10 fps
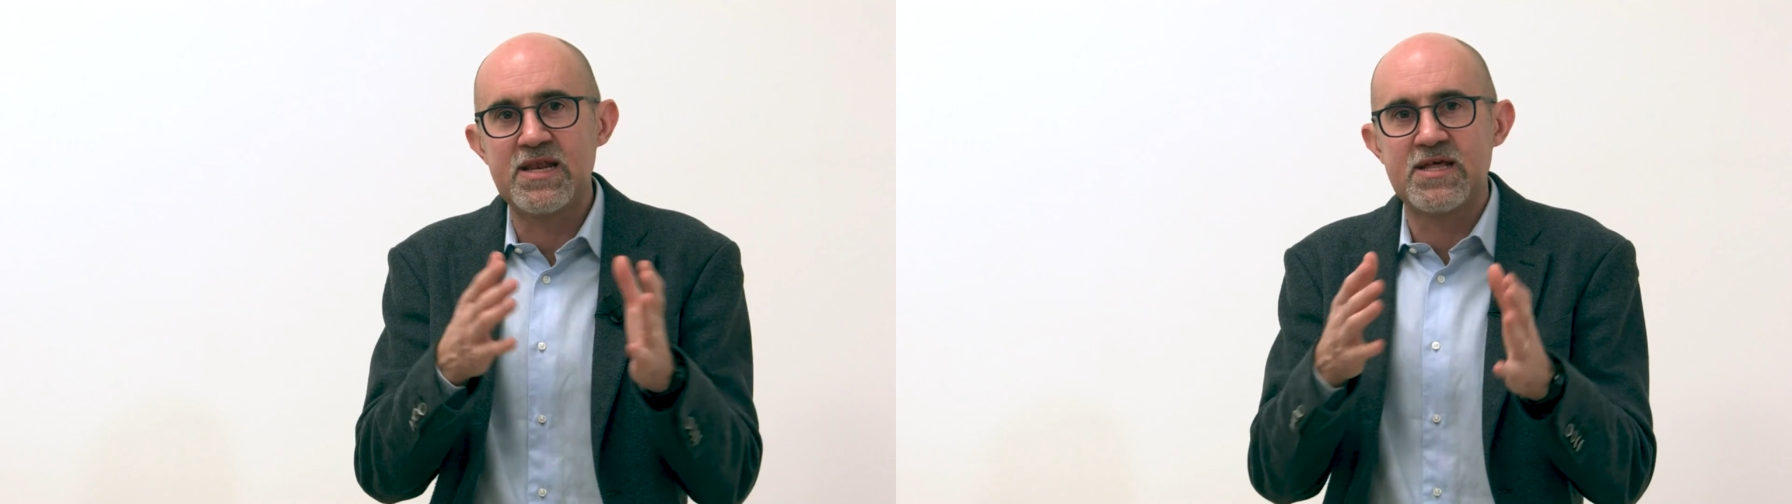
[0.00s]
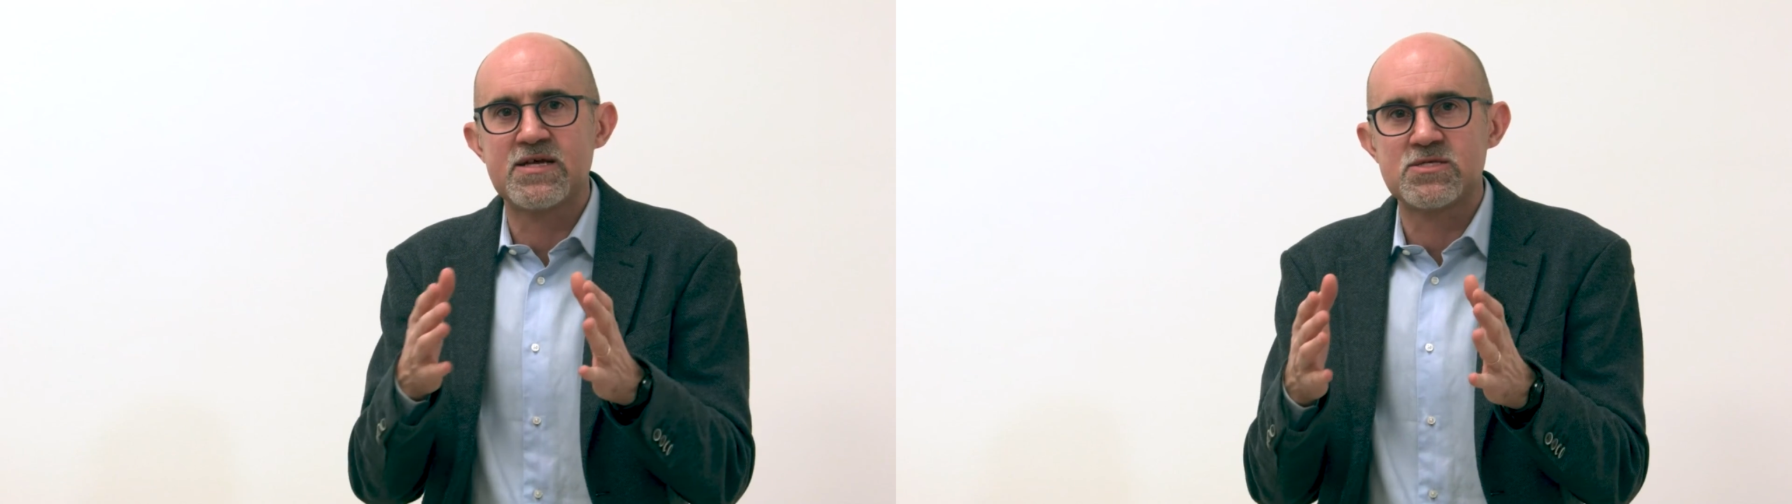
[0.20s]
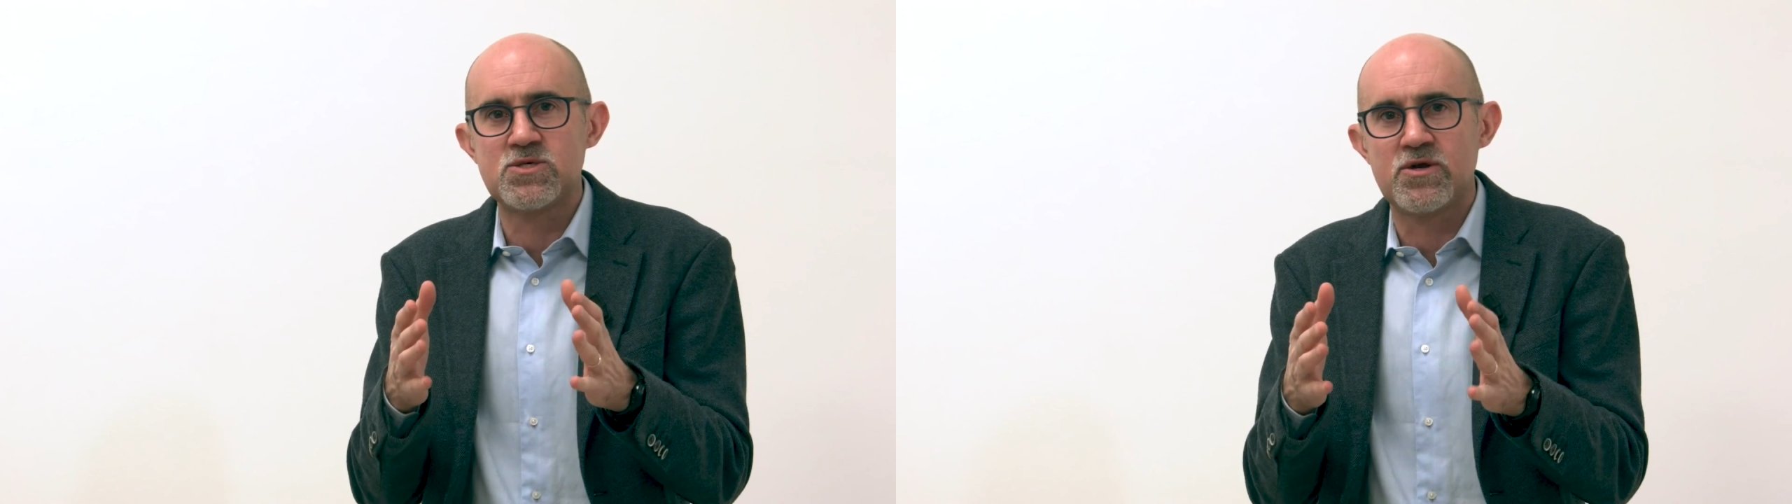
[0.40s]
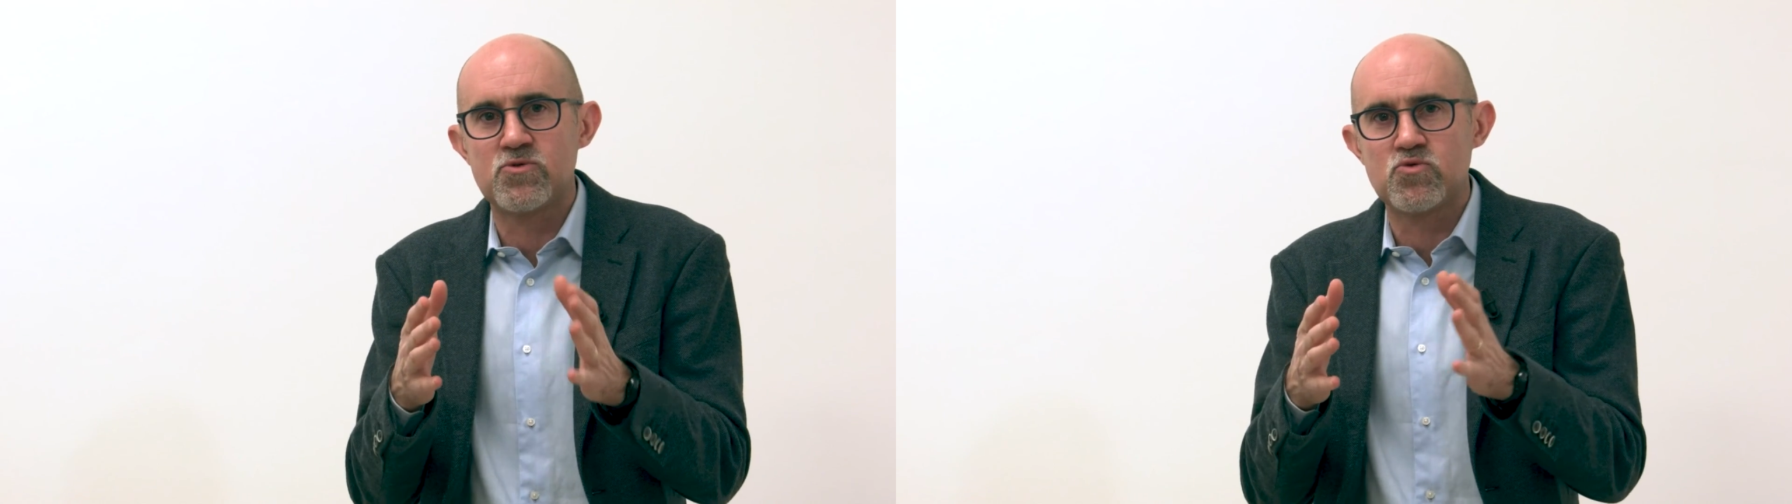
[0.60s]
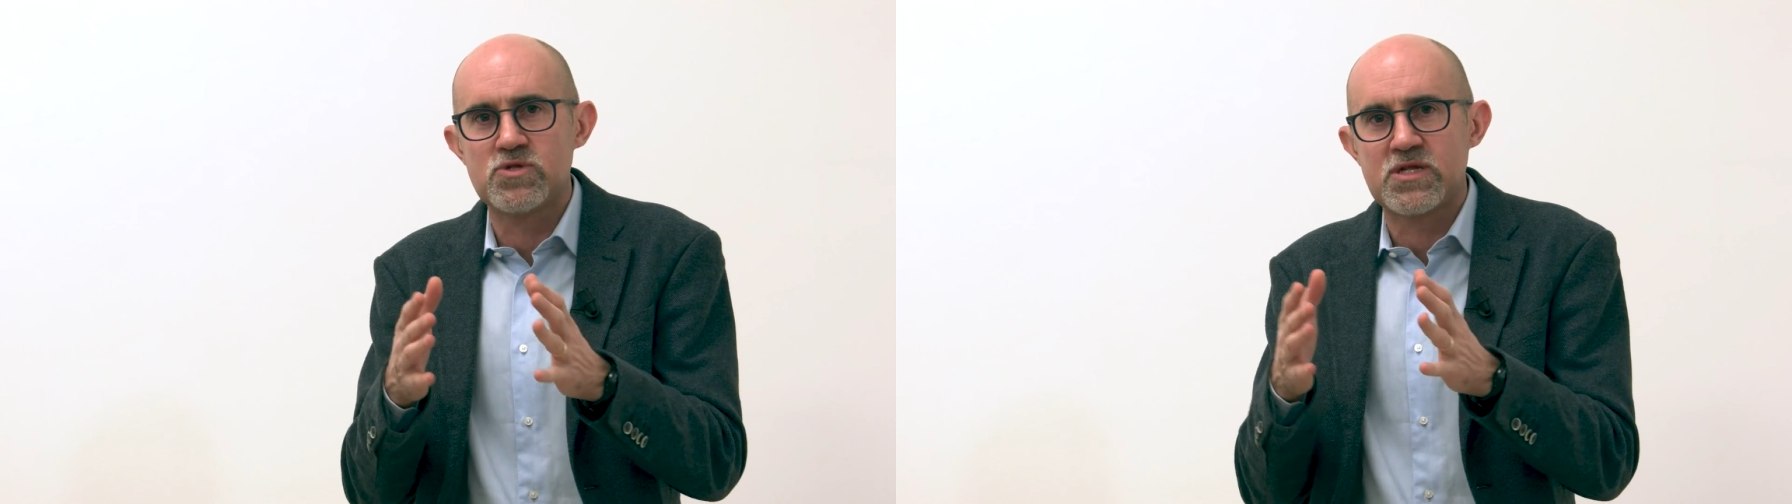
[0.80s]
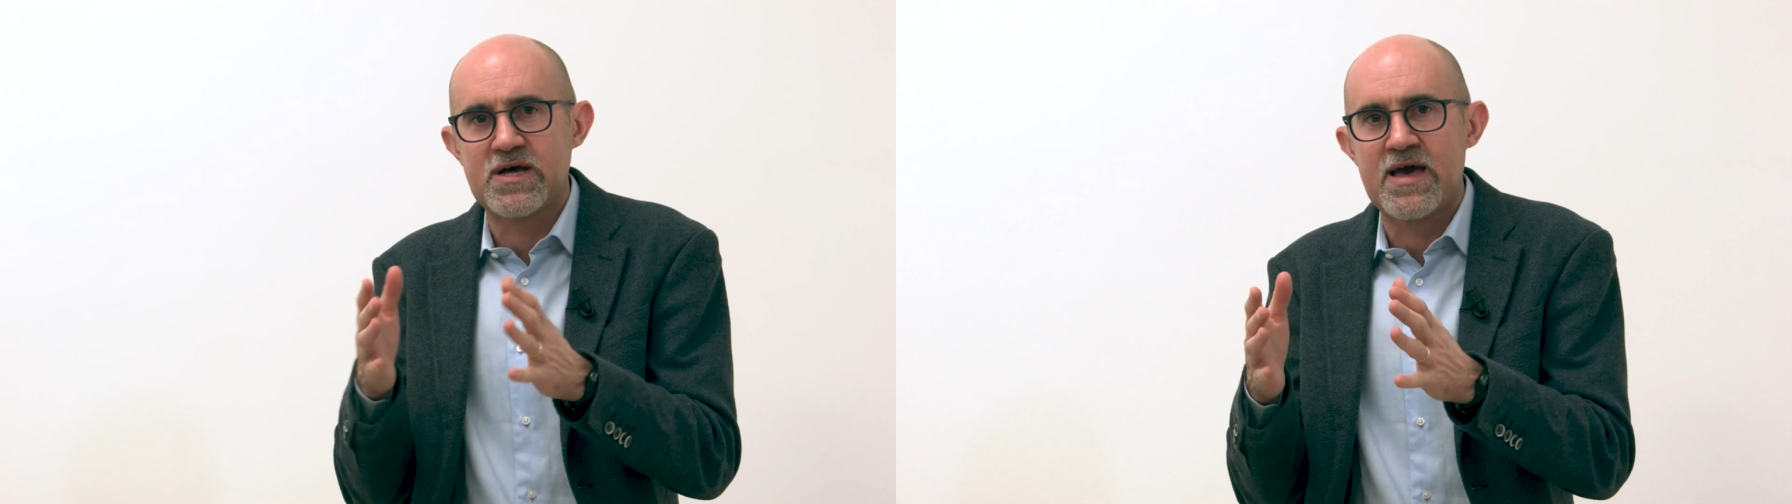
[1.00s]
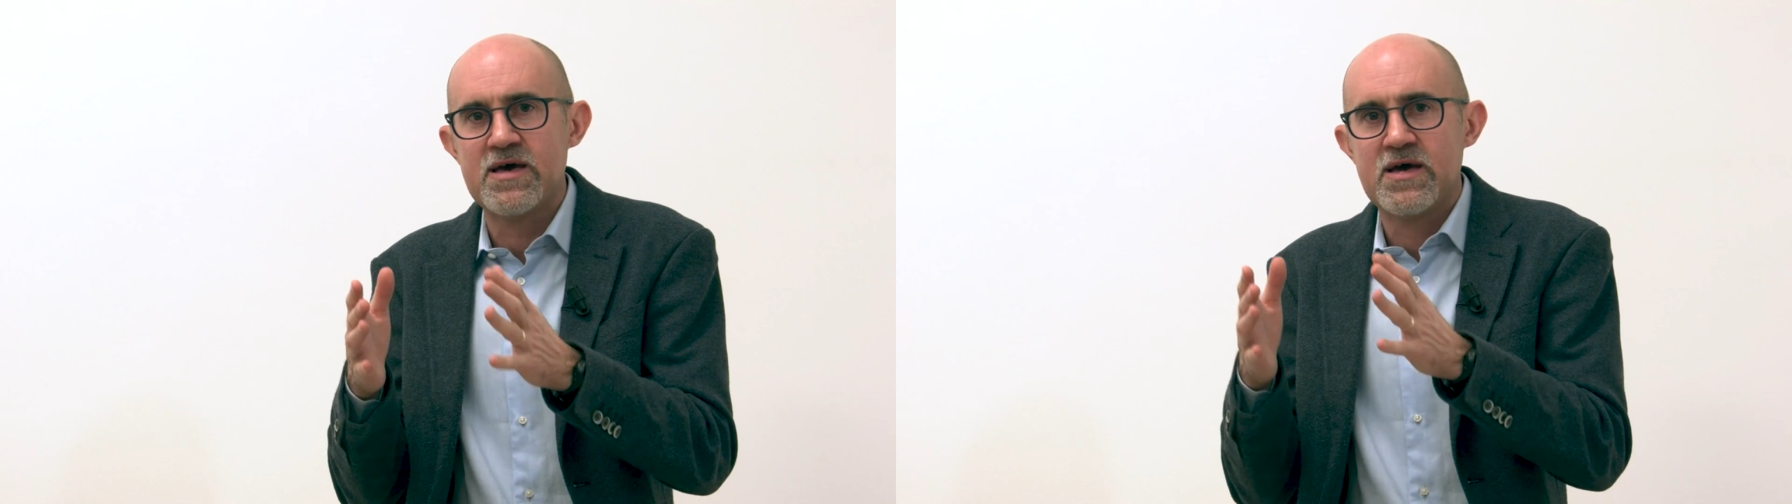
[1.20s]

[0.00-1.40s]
lines of action.